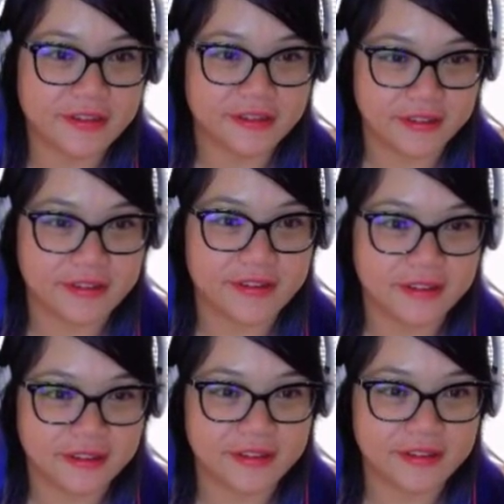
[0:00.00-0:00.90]

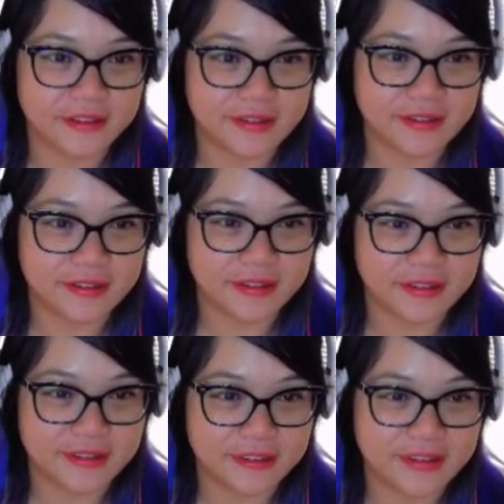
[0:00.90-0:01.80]

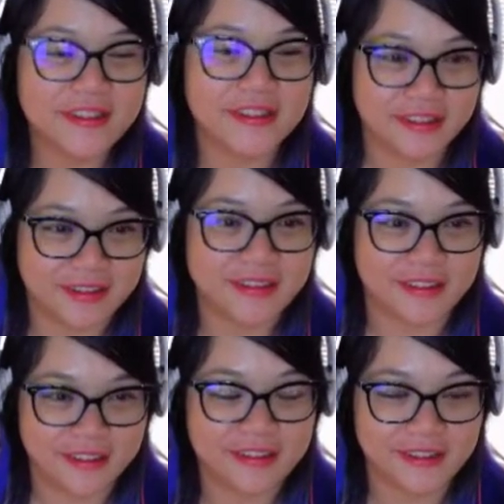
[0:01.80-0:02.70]

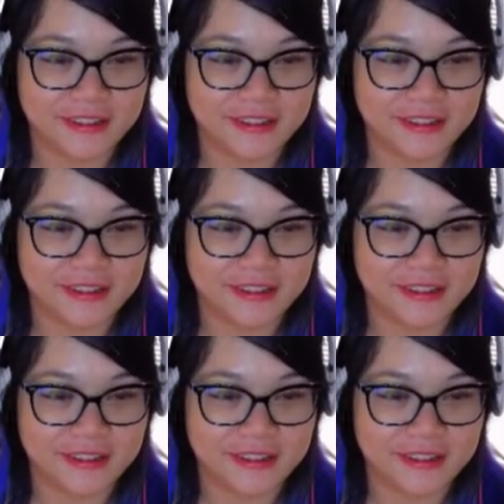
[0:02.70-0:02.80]
This person isn't speaking.